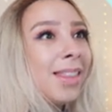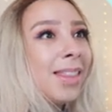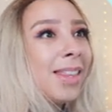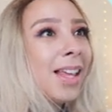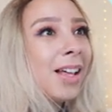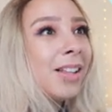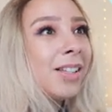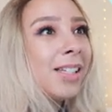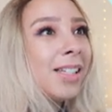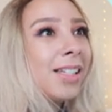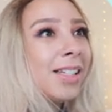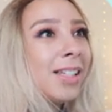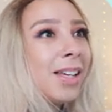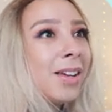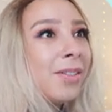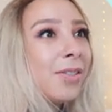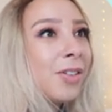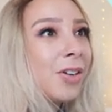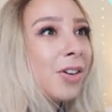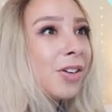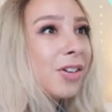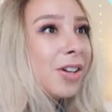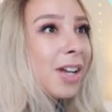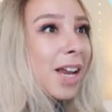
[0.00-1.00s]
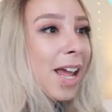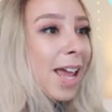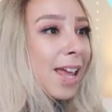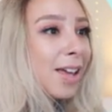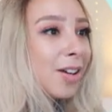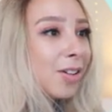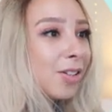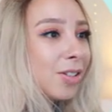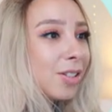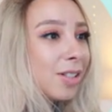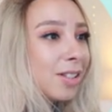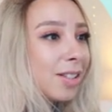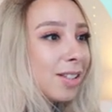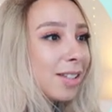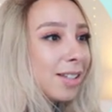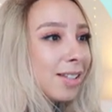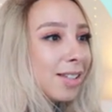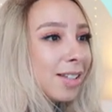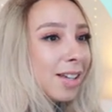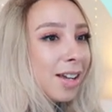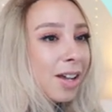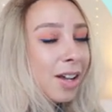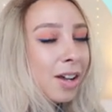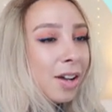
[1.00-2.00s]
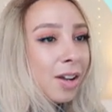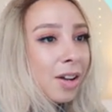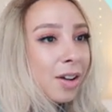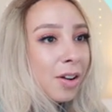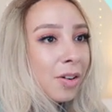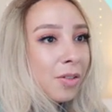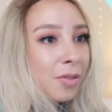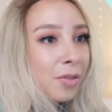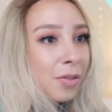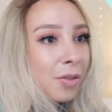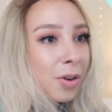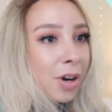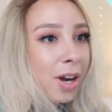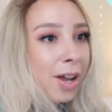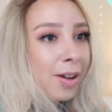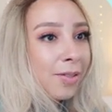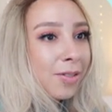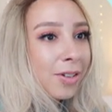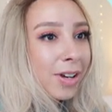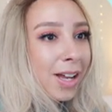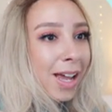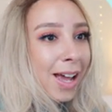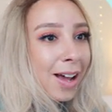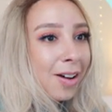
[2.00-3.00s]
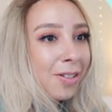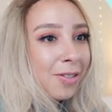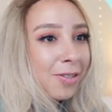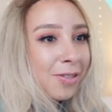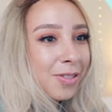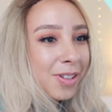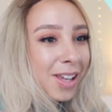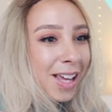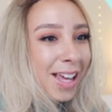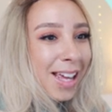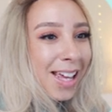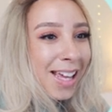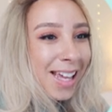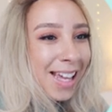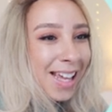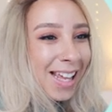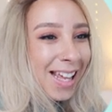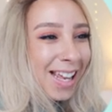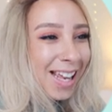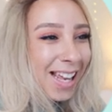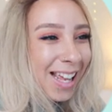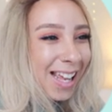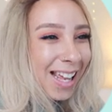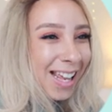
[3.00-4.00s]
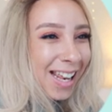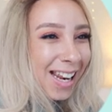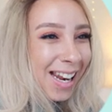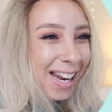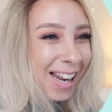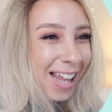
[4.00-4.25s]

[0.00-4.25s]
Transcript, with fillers: Now let's give her nails for every outfit.